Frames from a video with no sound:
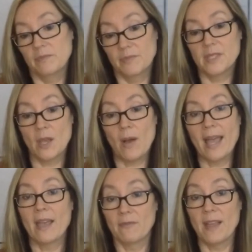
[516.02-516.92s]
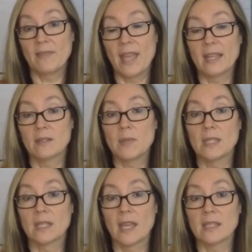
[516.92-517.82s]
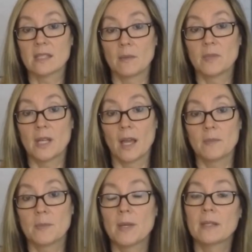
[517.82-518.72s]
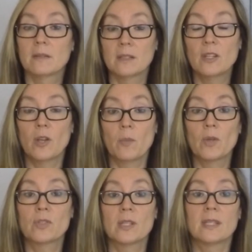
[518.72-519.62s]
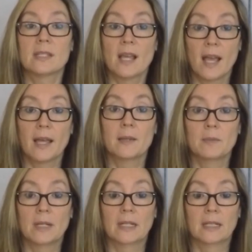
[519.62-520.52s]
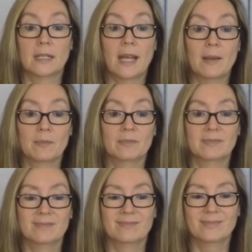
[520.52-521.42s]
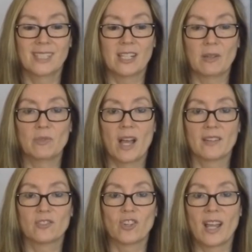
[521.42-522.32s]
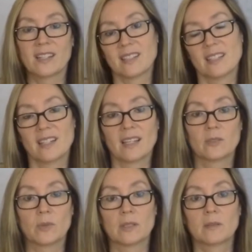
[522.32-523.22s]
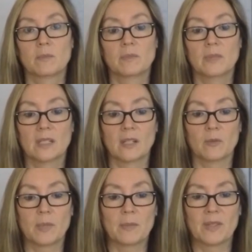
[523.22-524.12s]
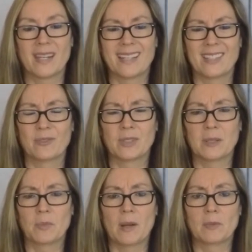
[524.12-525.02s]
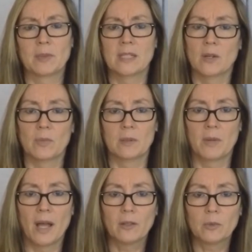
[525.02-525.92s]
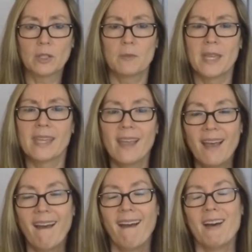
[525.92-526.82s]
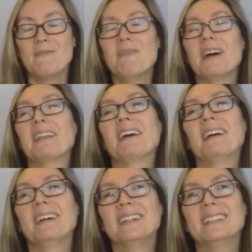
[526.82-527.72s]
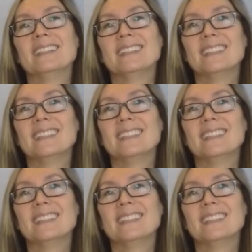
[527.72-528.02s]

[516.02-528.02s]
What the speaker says: So I have found that to be the case sometimes. But, most of the time I'm, not trying to connect with, people that I think really probably don't want to bother with me. But